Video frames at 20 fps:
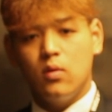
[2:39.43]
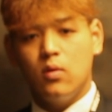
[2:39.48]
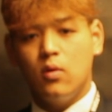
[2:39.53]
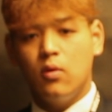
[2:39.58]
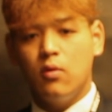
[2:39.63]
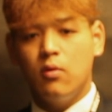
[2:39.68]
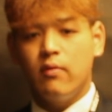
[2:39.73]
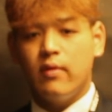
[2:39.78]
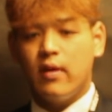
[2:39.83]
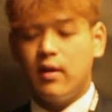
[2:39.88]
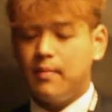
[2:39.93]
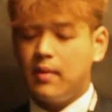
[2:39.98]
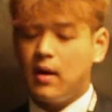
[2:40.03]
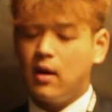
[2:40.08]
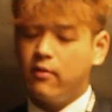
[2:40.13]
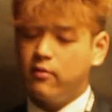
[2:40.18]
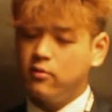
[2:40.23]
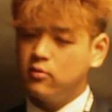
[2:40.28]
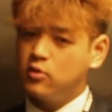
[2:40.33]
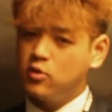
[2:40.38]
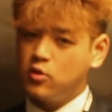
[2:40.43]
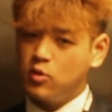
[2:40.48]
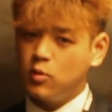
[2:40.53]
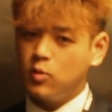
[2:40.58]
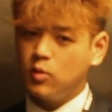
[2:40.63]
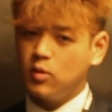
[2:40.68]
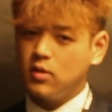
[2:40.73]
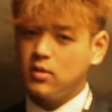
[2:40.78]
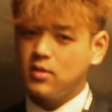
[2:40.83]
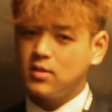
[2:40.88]
All very powerful
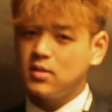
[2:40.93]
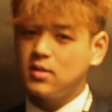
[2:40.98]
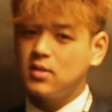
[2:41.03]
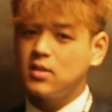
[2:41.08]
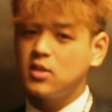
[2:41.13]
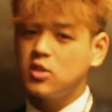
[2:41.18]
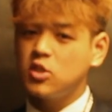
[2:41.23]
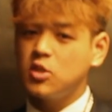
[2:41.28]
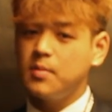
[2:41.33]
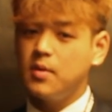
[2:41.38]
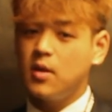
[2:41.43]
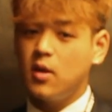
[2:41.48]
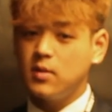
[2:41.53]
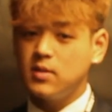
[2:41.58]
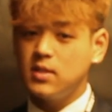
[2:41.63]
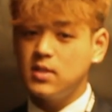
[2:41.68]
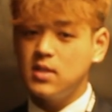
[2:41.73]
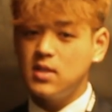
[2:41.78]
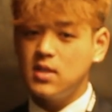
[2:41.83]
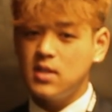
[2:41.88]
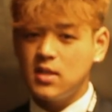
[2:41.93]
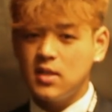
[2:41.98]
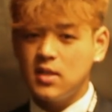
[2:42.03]
tools, should be noted.